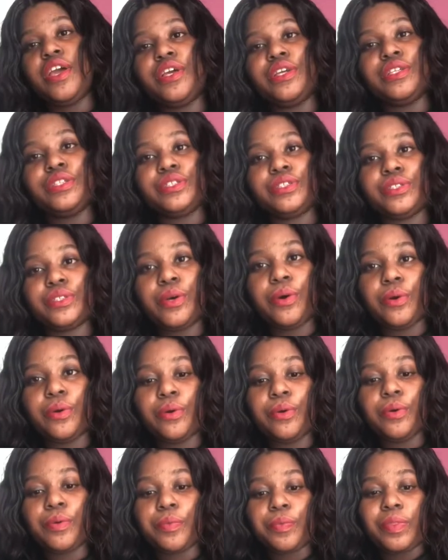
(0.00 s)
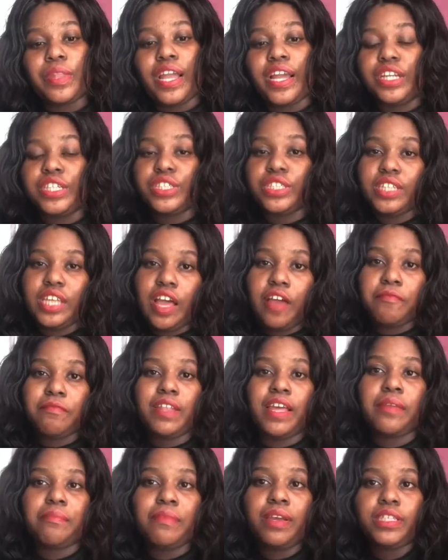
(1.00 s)
So I should have
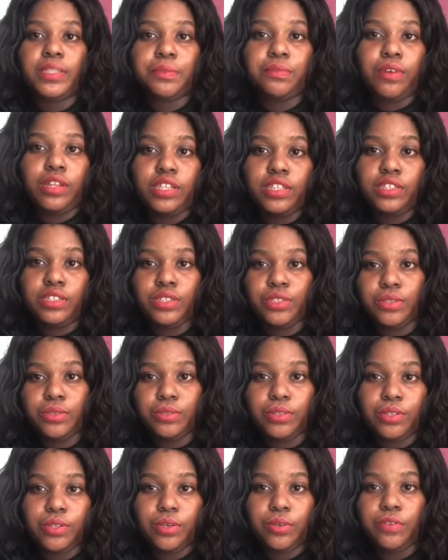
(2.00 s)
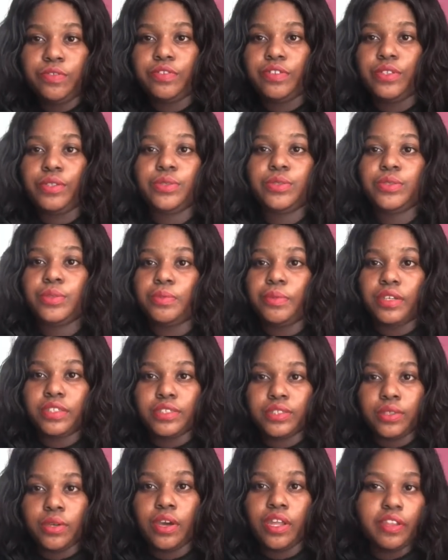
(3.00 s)
like my small little studio for YouTube and
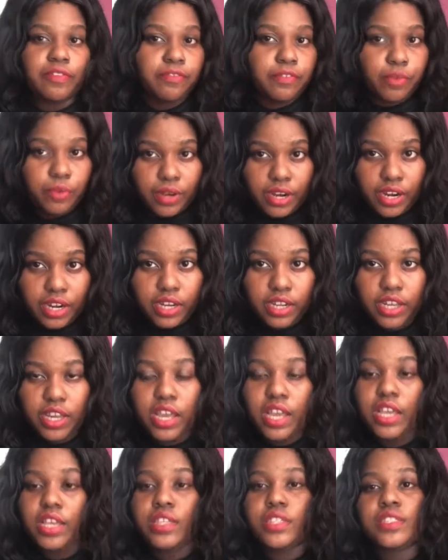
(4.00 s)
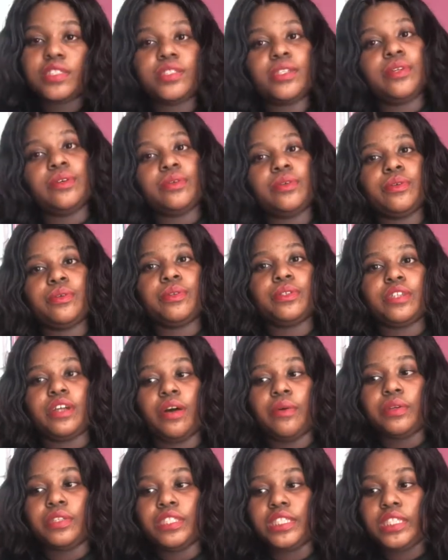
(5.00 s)
so on and for work. So you
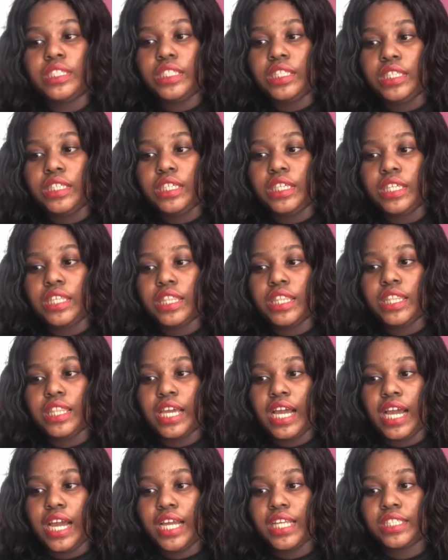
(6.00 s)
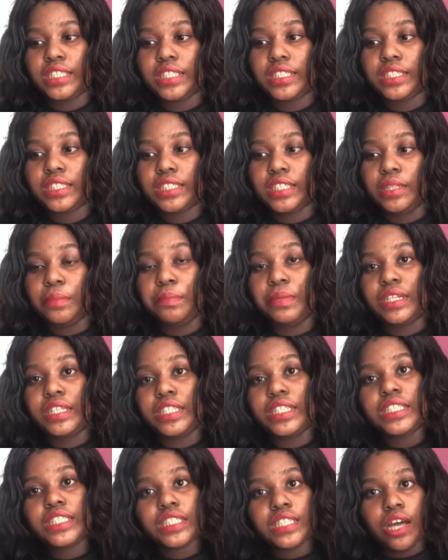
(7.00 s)
always see that, still building
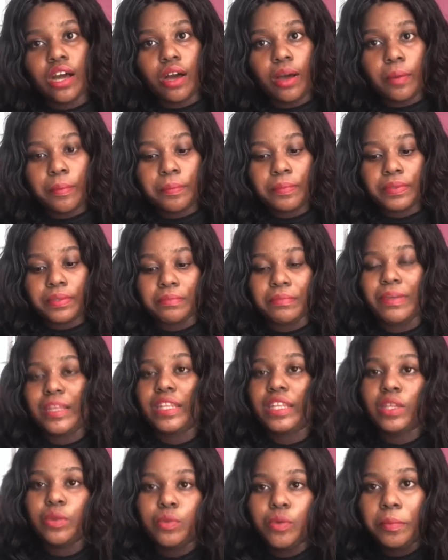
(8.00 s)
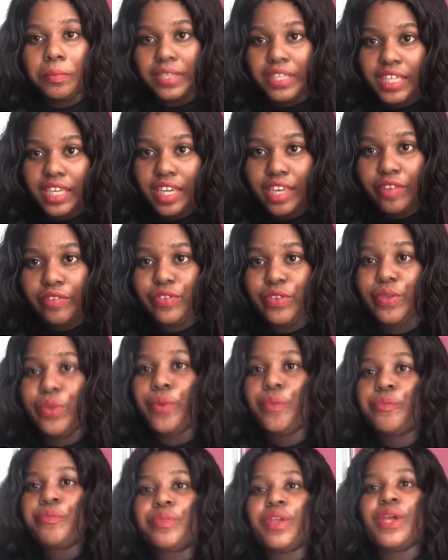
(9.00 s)
it up, my little woman cave, you know.
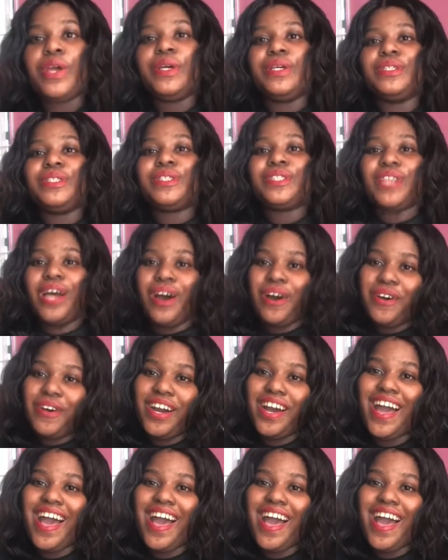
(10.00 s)
So